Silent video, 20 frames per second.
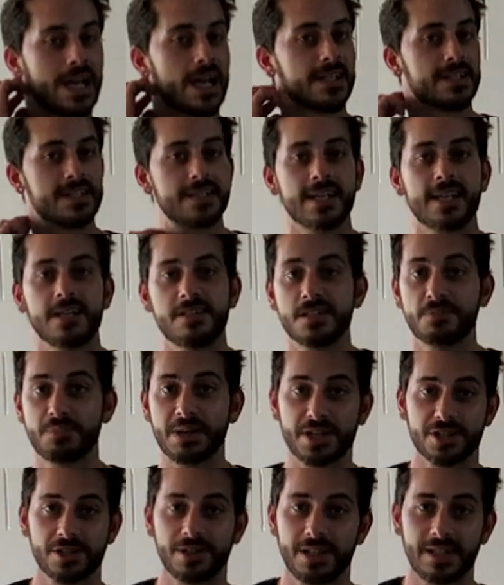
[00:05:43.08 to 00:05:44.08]
understand,
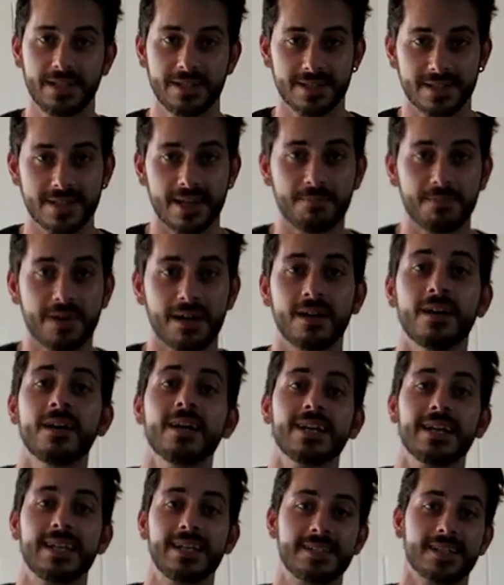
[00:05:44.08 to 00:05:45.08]
especially in summer,
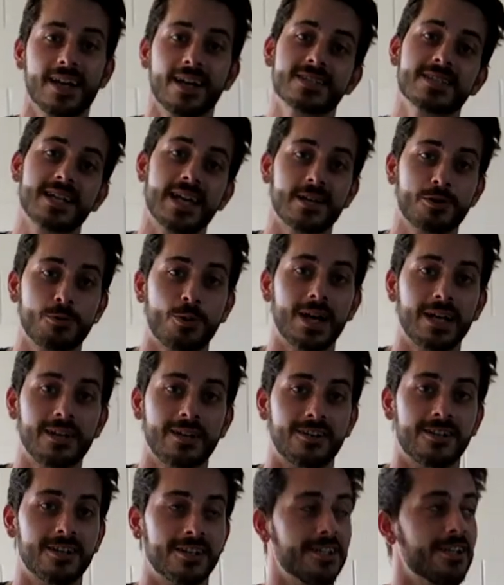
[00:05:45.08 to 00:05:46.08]
it does get quite
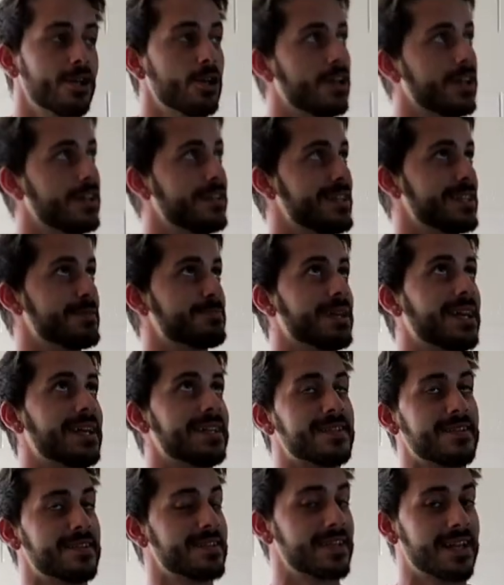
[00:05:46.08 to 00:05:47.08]
hot. This
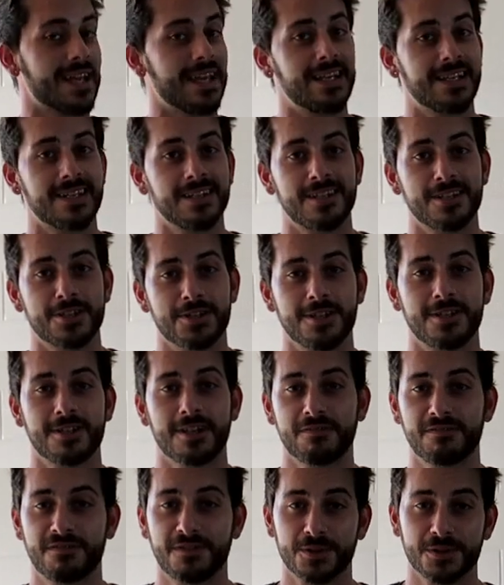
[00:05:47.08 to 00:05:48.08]
place isn't air conditioned,
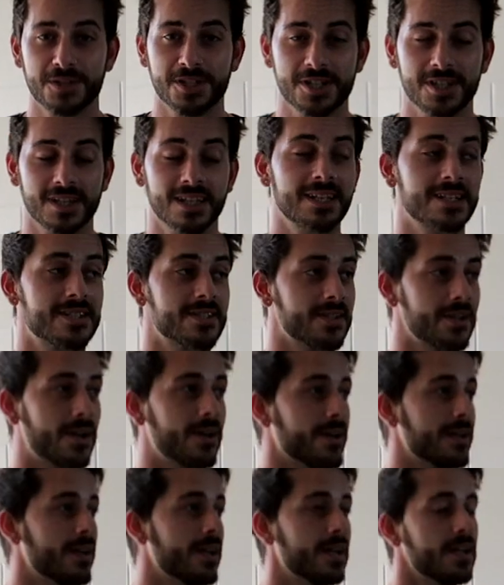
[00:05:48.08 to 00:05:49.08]
unfortunately,
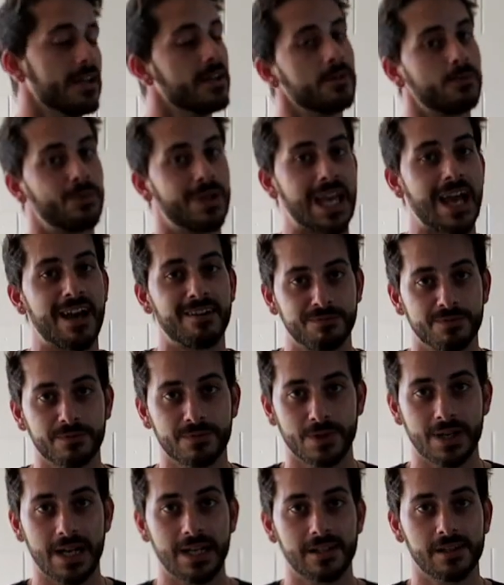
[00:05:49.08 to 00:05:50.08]
so we have
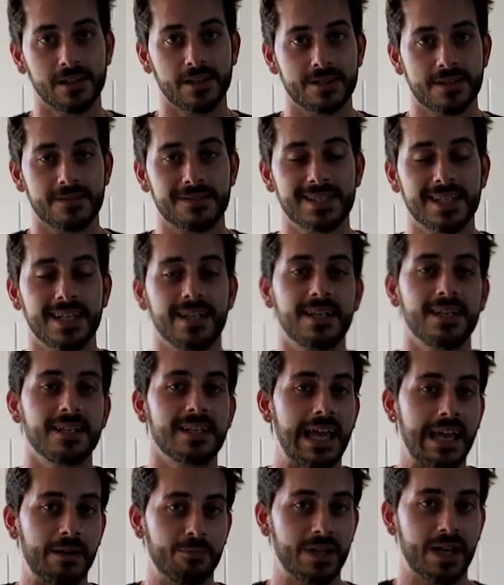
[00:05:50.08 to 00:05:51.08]
created lots of
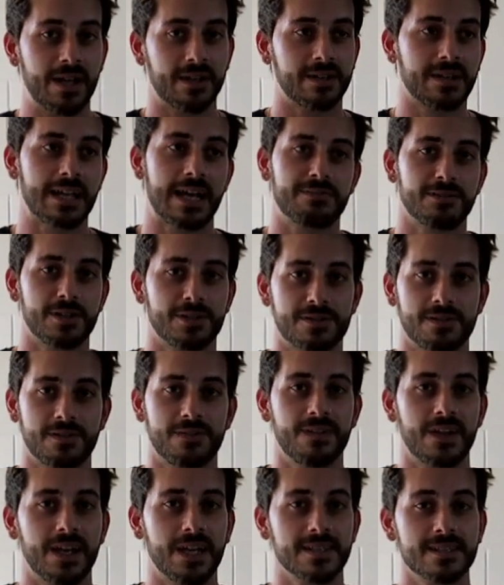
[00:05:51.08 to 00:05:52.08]
seating and we are gonna have lots of
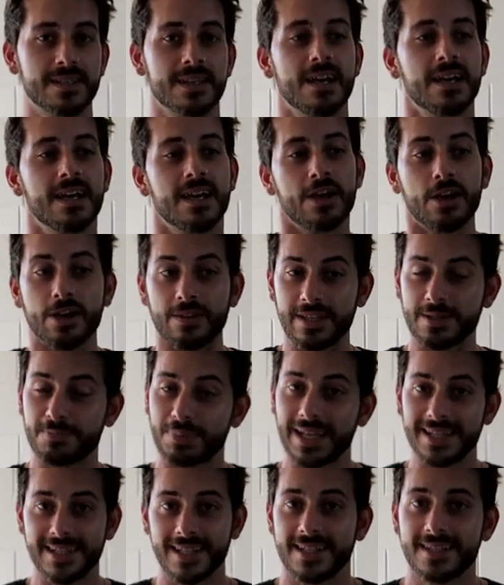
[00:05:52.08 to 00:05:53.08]
fans. This
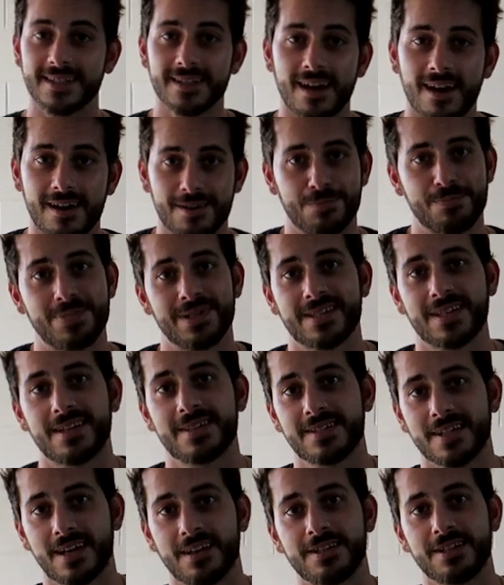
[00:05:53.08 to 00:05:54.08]
place isn't one hundred
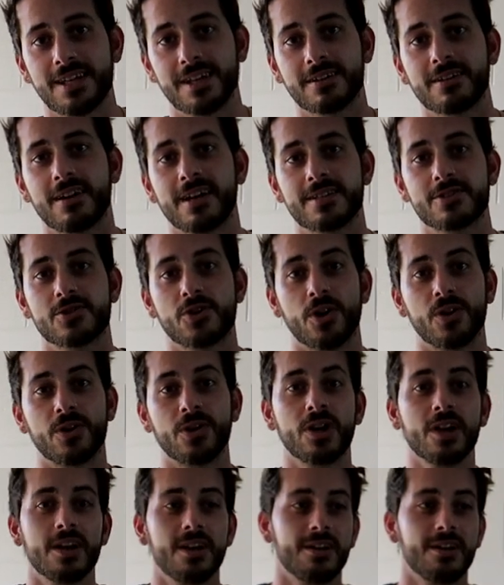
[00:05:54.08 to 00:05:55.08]
percent done yet, guys, so